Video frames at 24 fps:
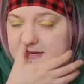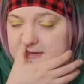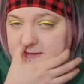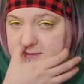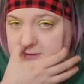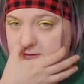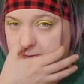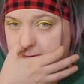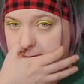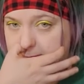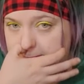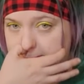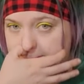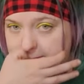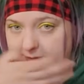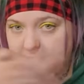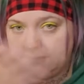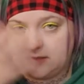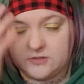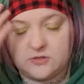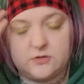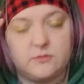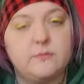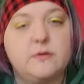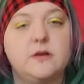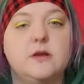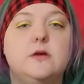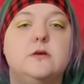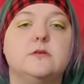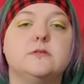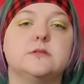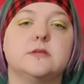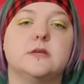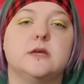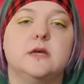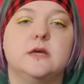Sorry, itch on my
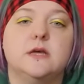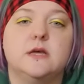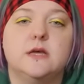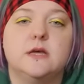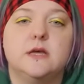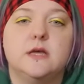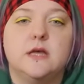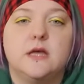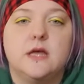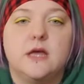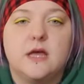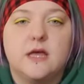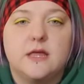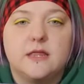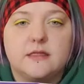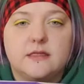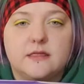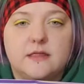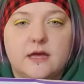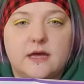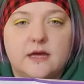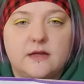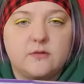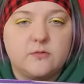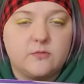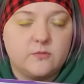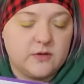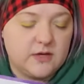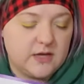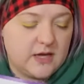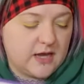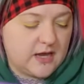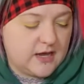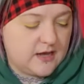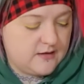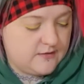nose. Then we
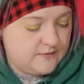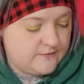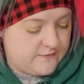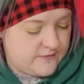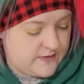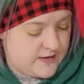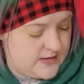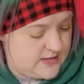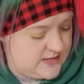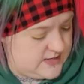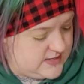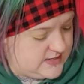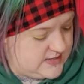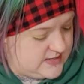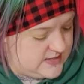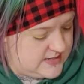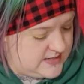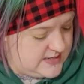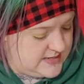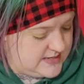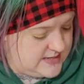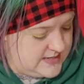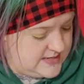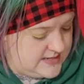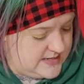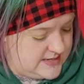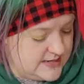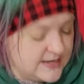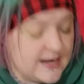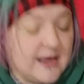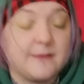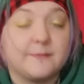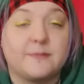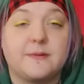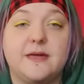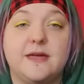have
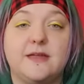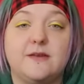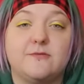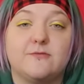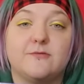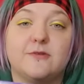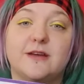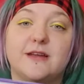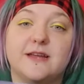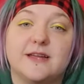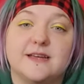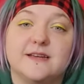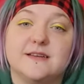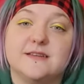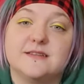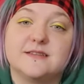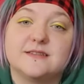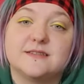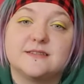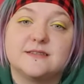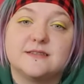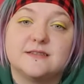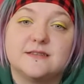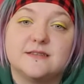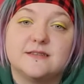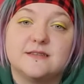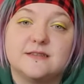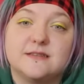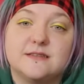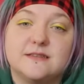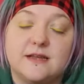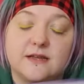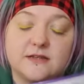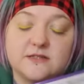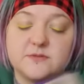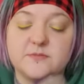napkin rings.
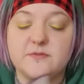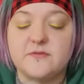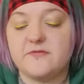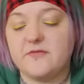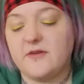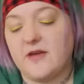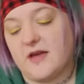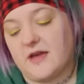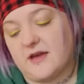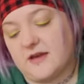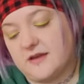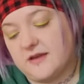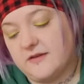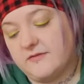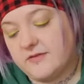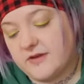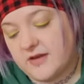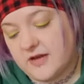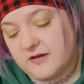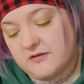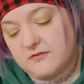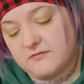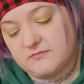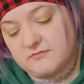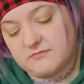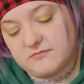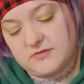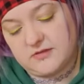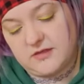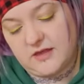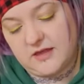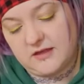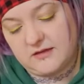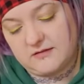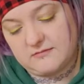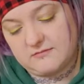Now, to be fair, given how,
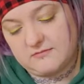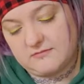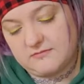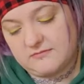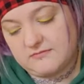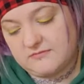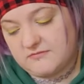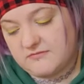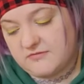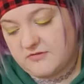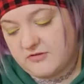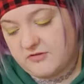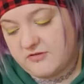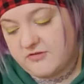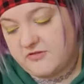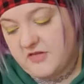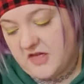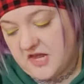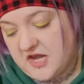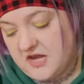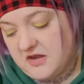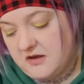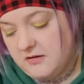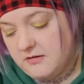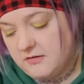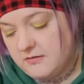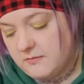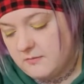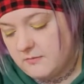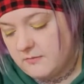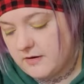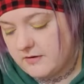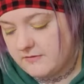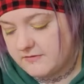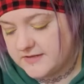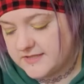like, thin
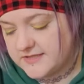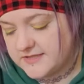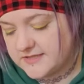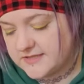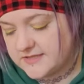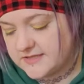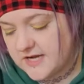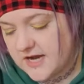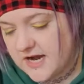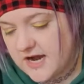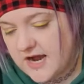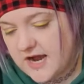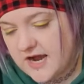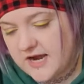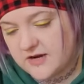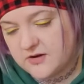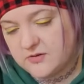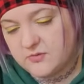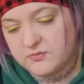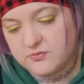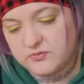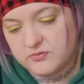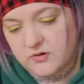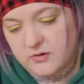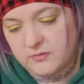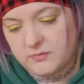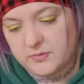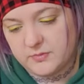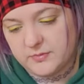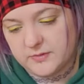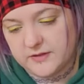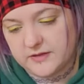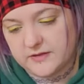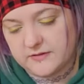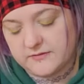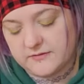my wrists are, I could
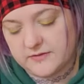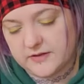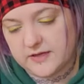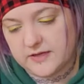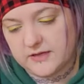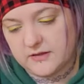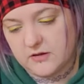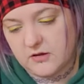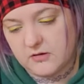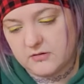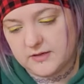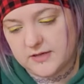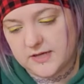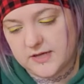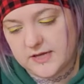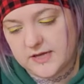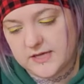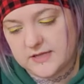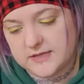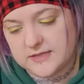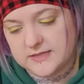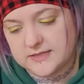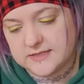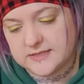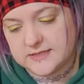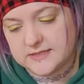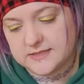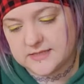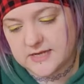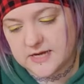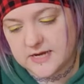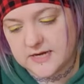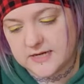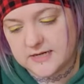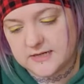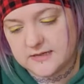probably have elongated this
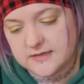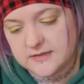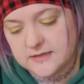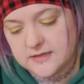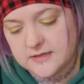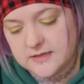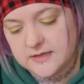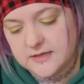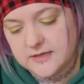design